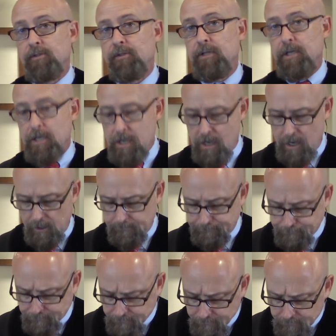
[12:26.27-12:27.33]
synagogue
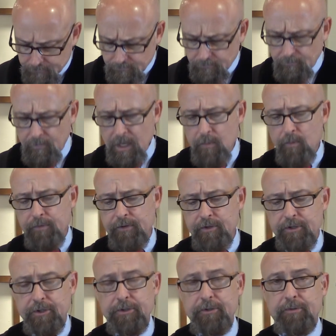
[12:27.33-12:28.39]
and with the
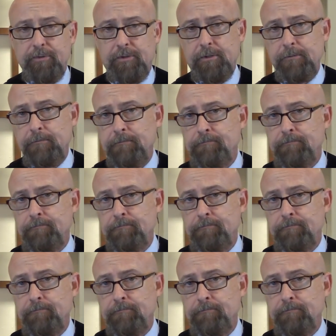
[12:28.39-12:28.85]
Jews.